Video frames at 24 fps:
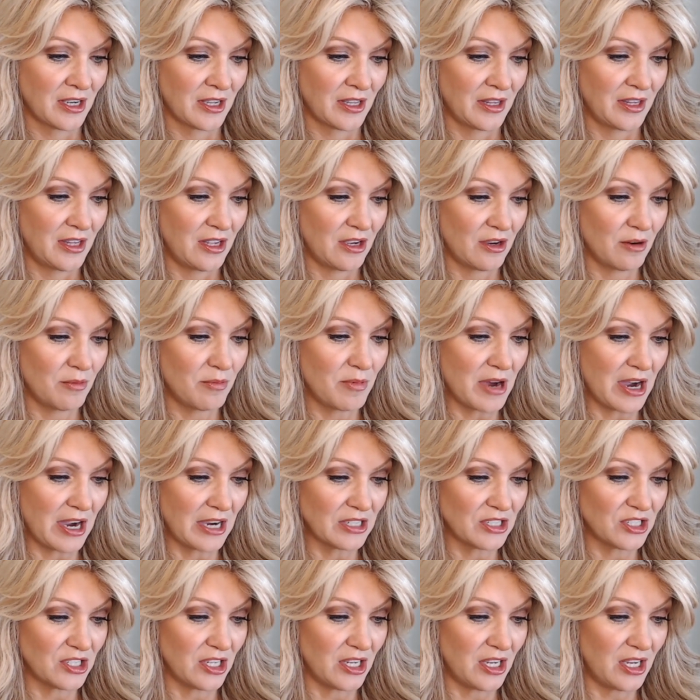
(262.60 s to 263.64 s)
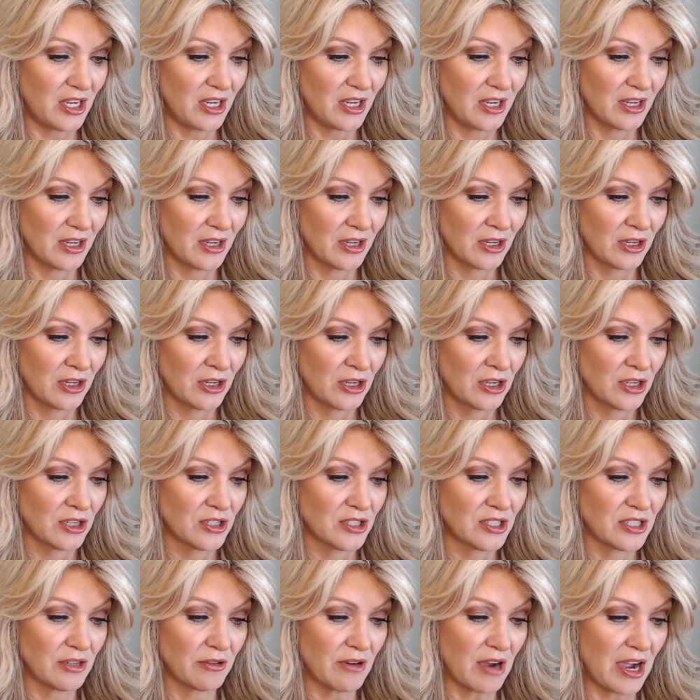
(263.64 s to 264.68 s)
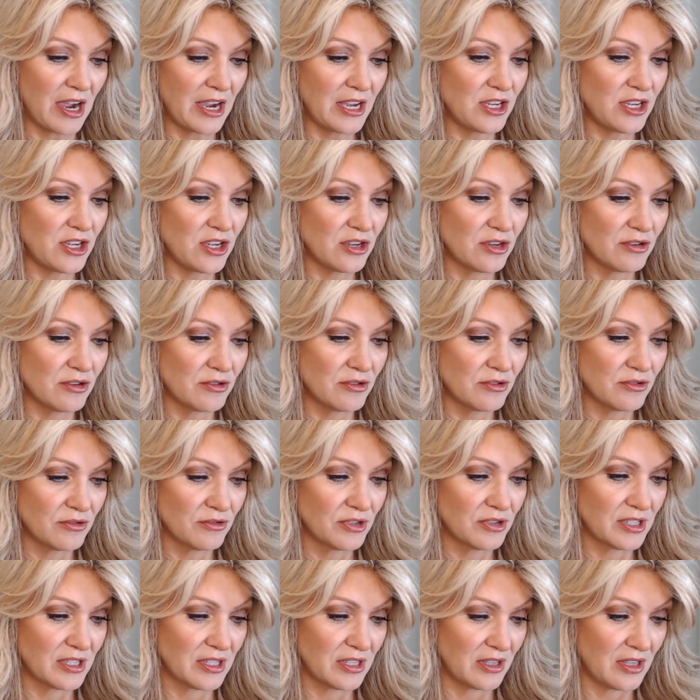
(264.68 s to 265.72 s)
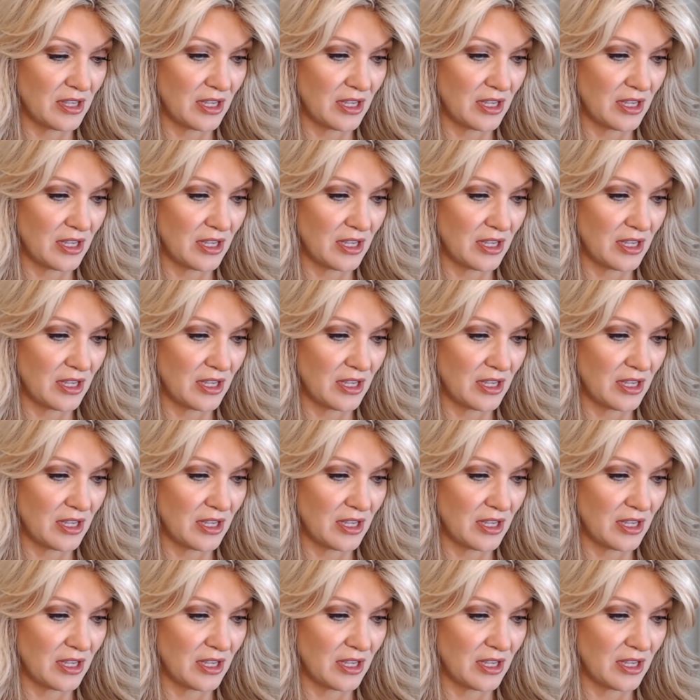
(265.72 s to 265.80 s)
the Obagi. So I use